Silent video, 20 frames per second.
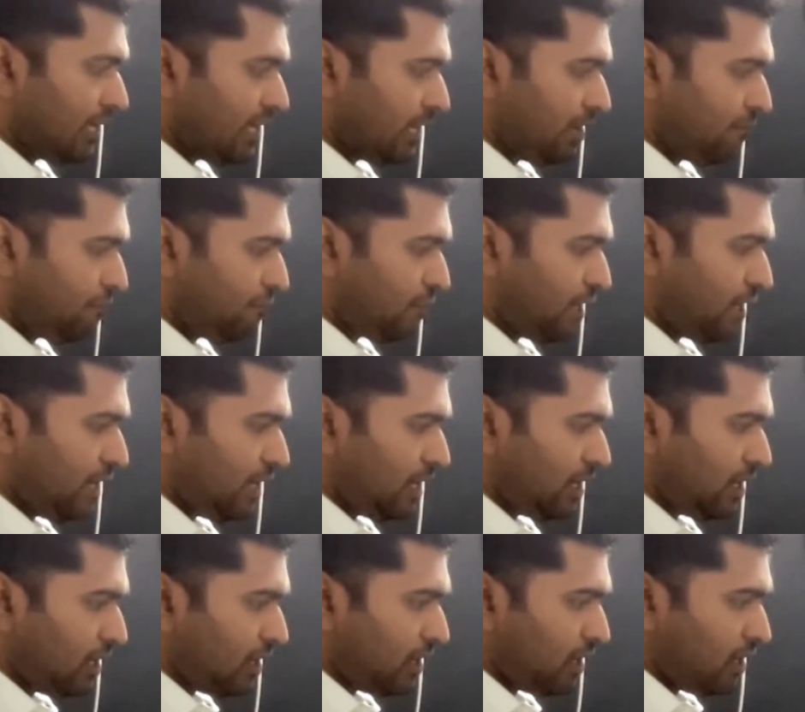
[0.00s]
FD
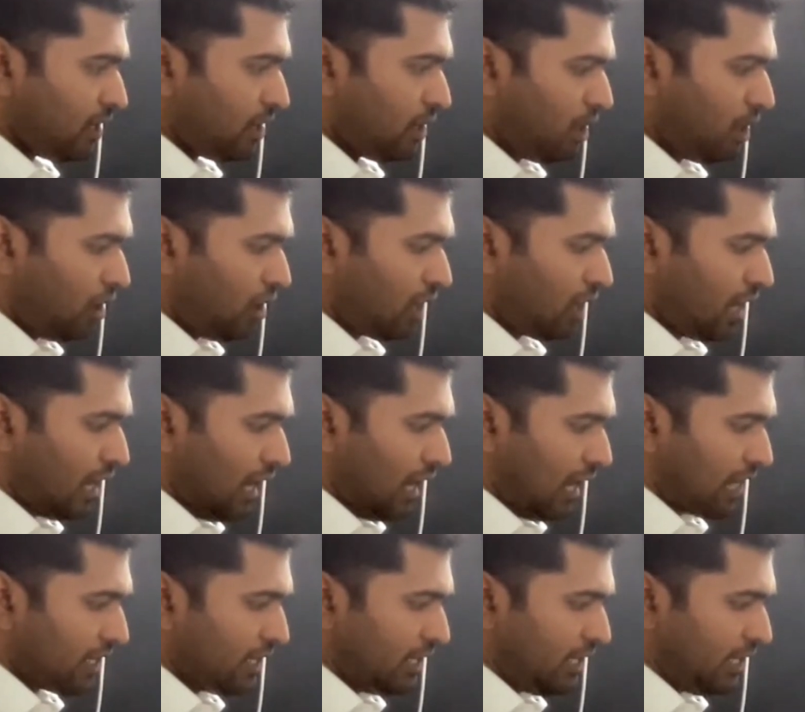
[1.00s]
or
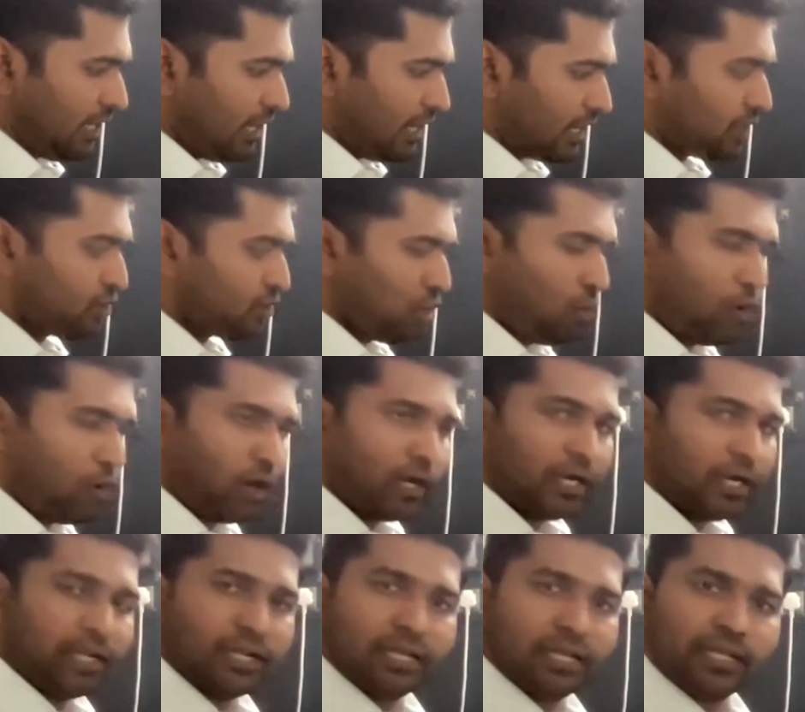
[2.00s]
RD and so
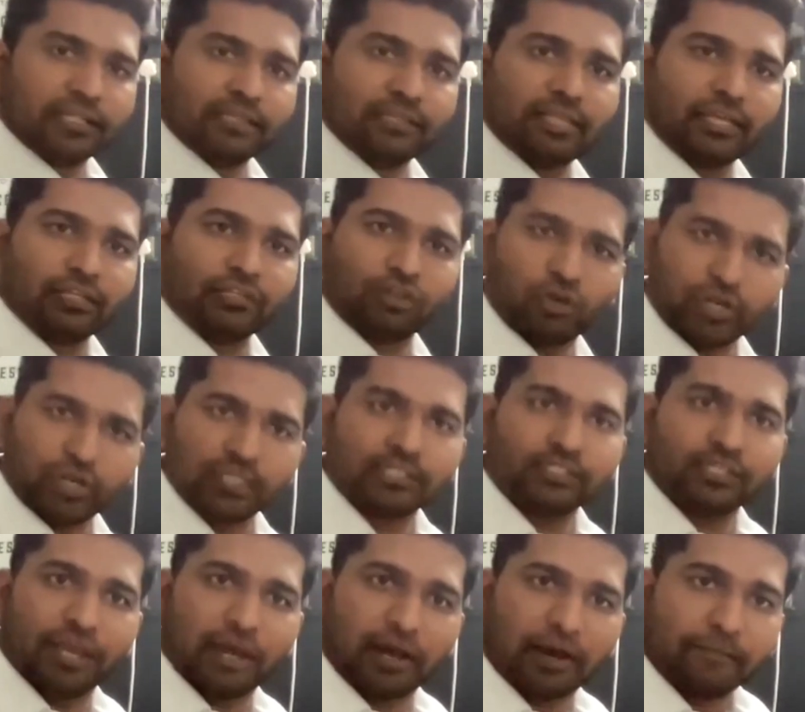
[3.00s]
on, there is no
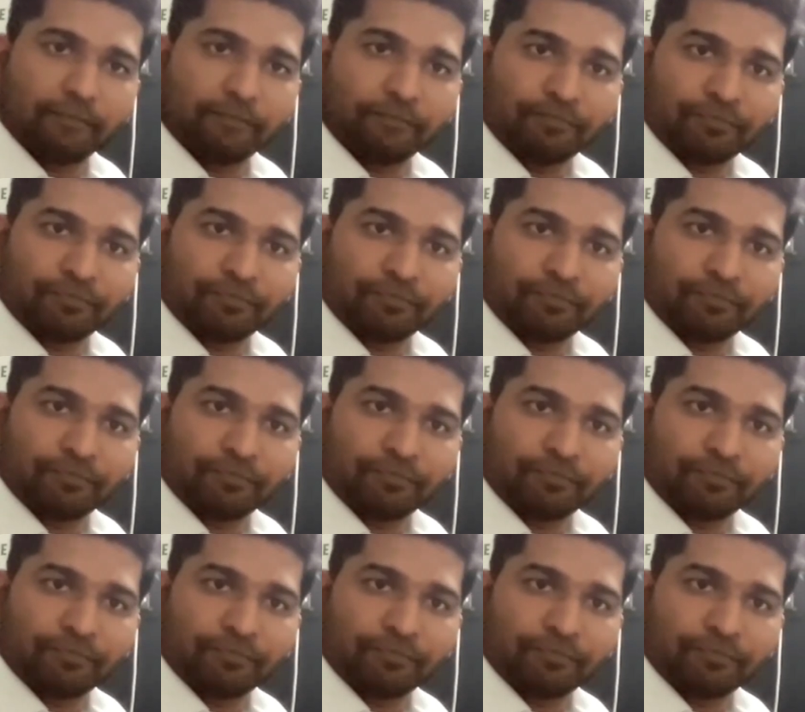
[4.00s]
risk here.